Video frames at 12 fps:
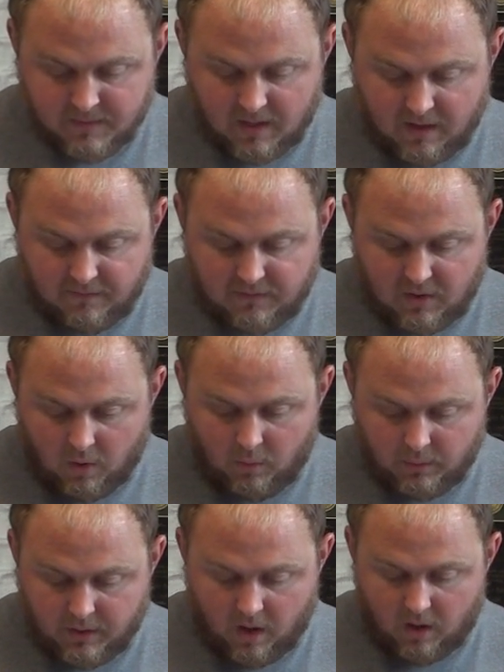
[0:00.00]
of
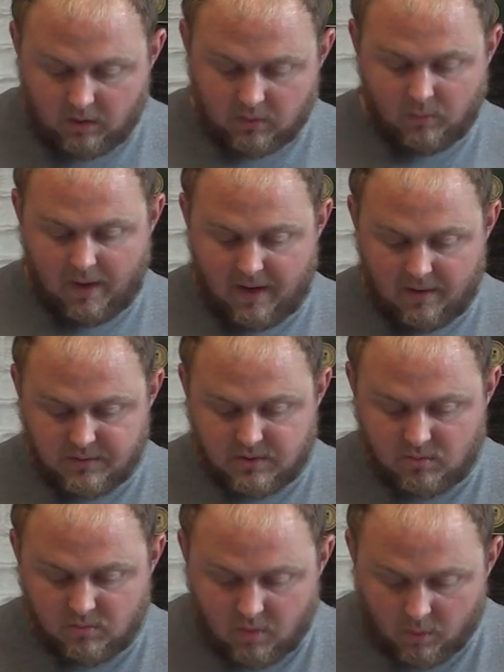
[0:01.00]
gold all around.
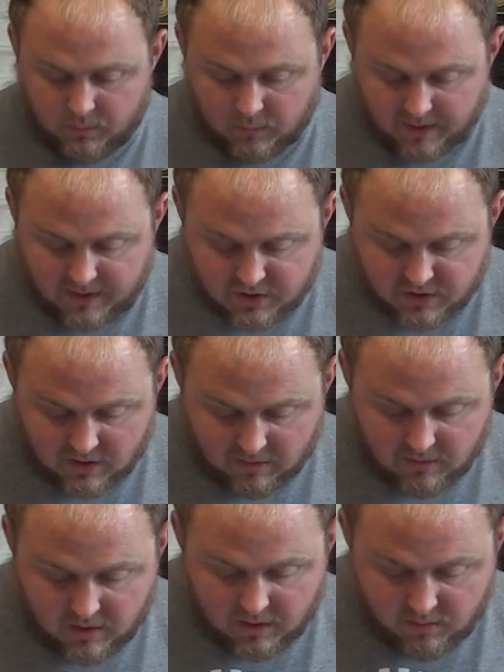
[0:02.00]
2 gold rings
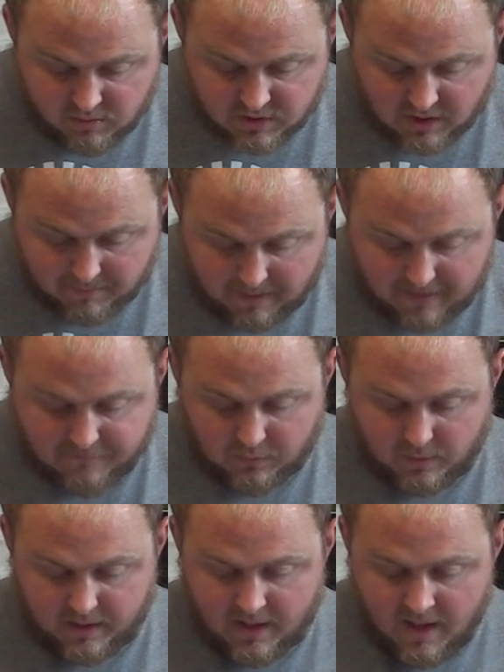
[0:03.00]
you shall make
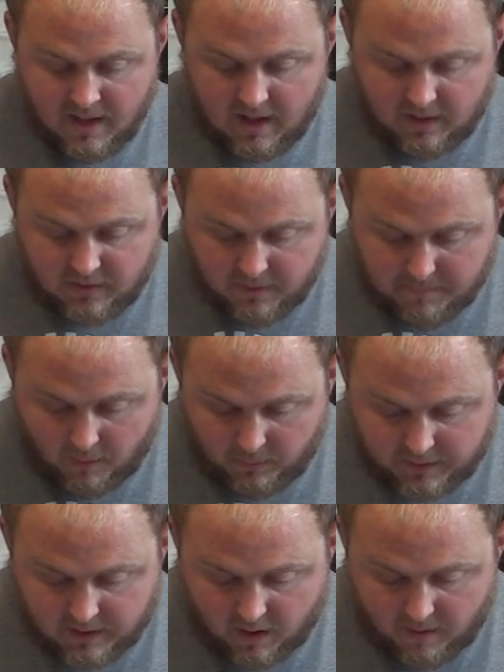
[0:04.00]
for it under the
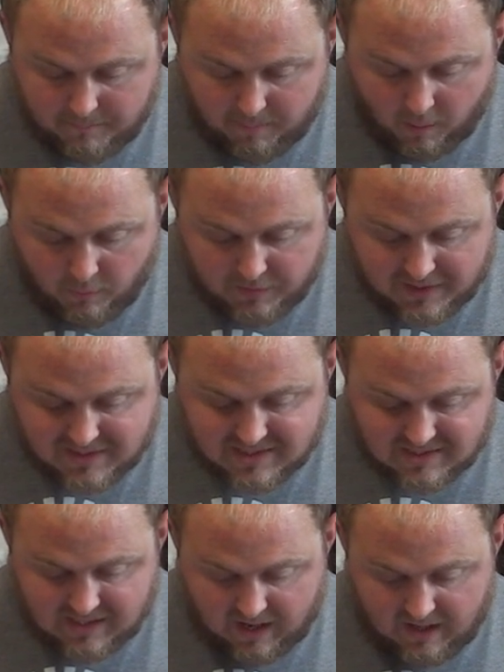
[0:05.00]
molding on both its
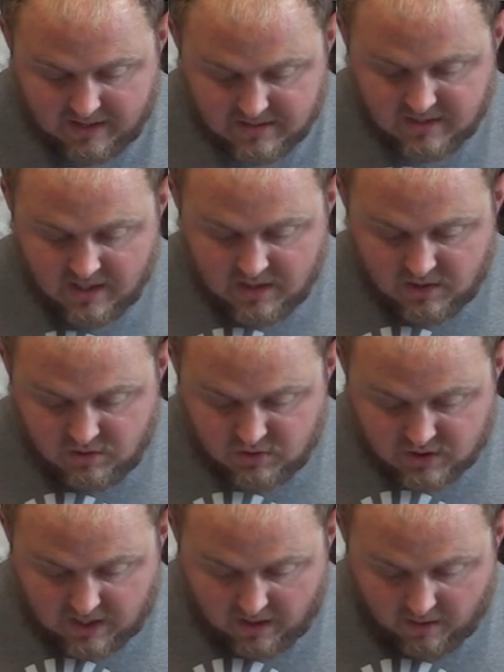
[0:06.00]
sides. You
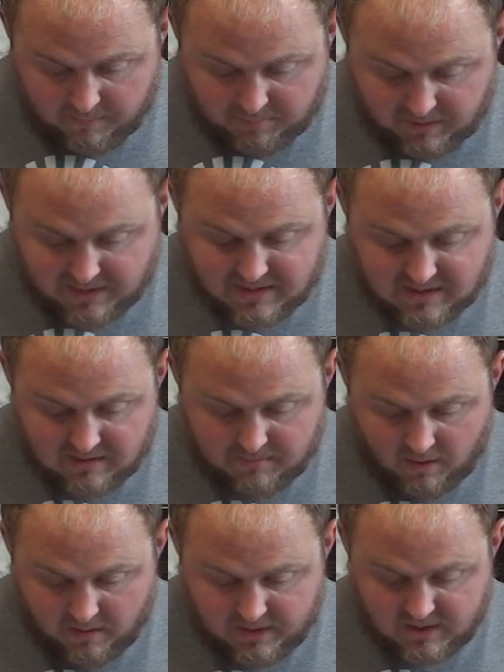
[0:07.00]
shall place them
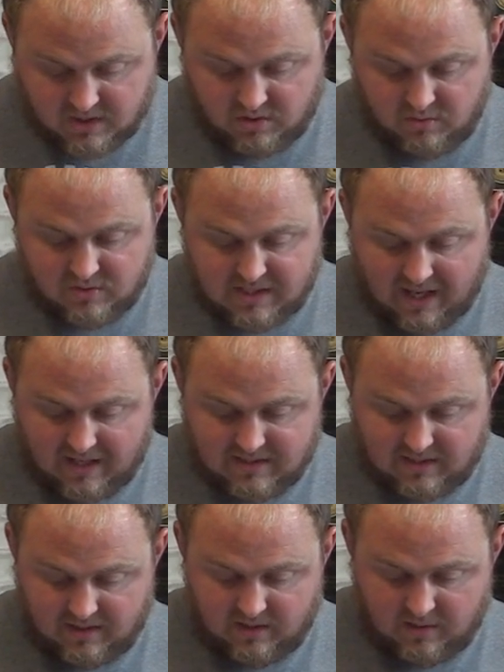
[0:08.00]
on its 2 sides,
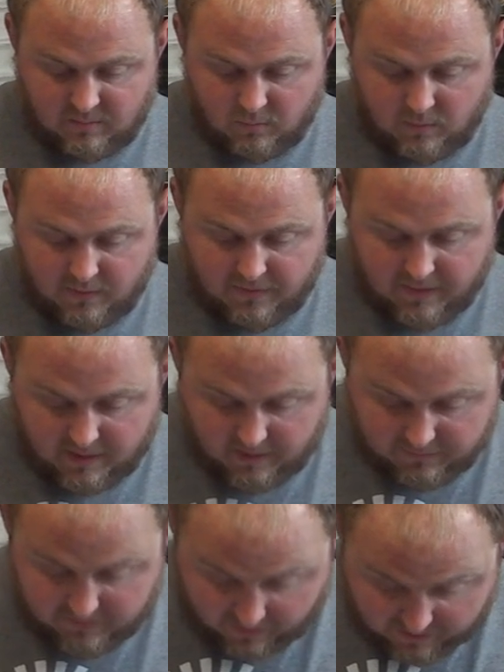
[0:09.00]

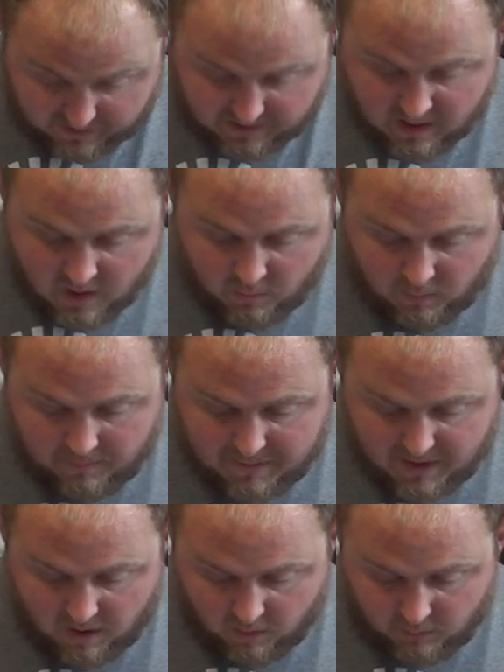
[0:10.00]
and they will
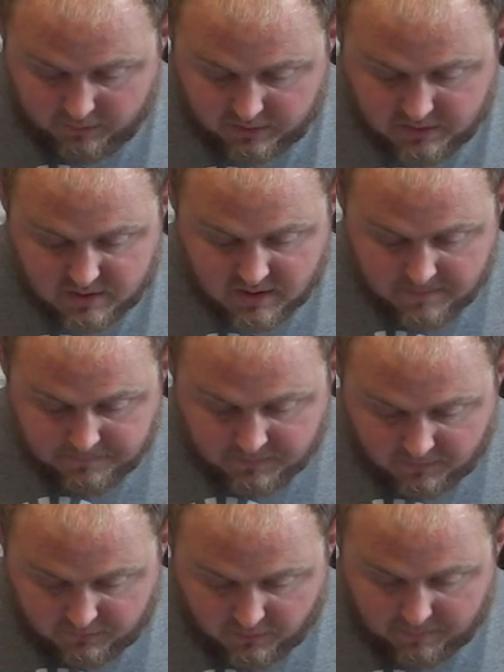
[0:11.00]
be holders
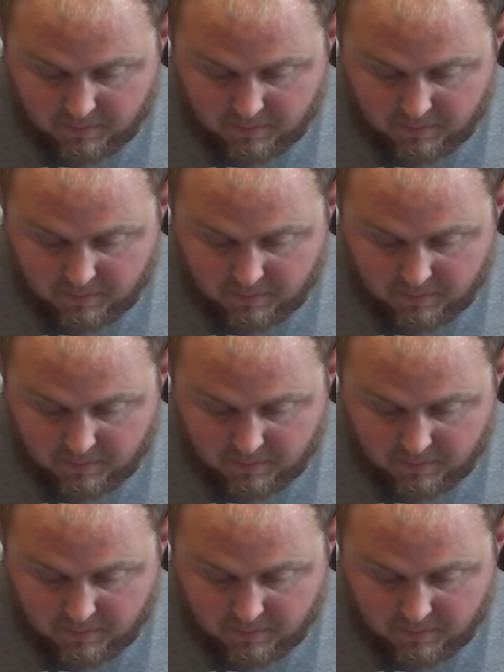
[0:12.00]
for the